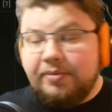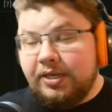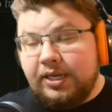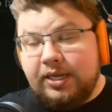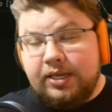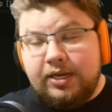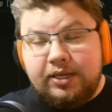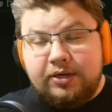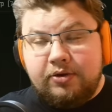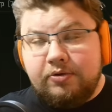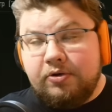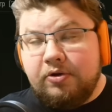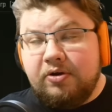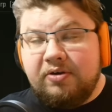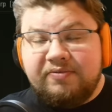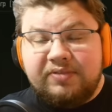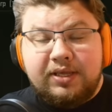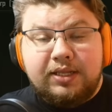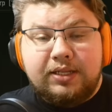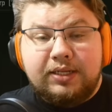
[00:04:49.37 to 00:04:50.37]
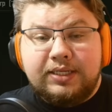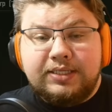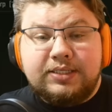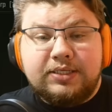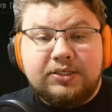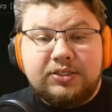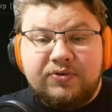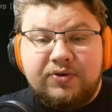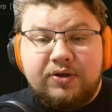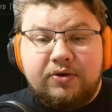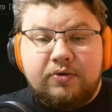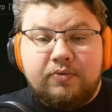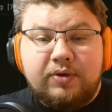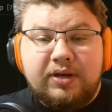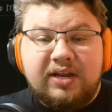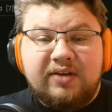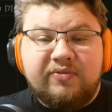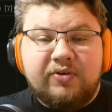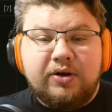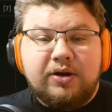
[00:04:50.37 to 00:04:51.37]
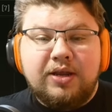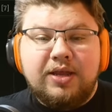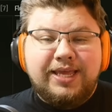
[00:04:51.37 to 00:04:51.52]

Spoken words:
again, I don't know if they listened to it or whatever,